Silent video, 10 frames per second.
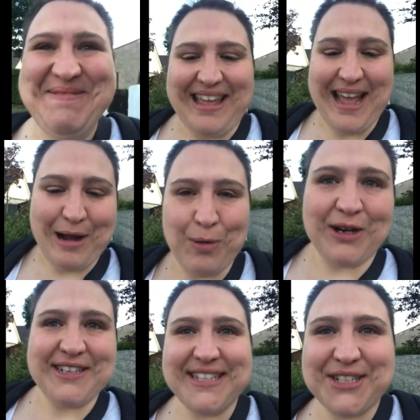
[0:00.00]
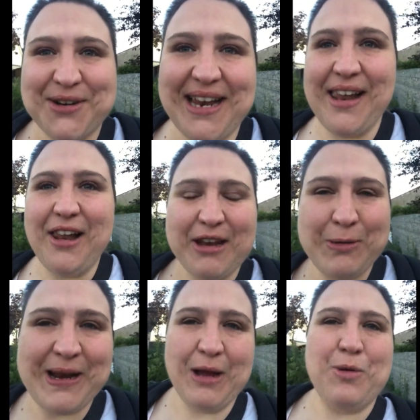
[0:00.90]
Yeah, I walked this trail a lot
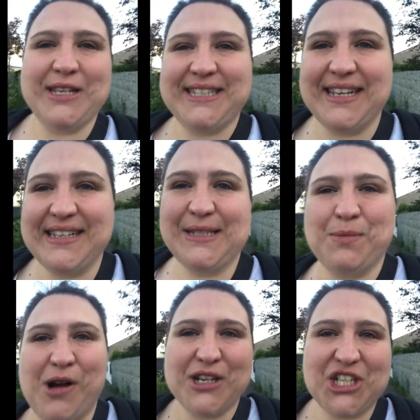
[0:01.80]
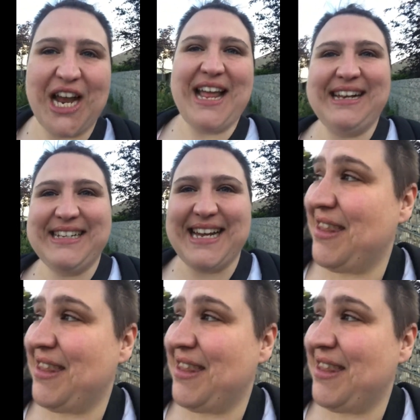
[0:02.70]
when I was a small child.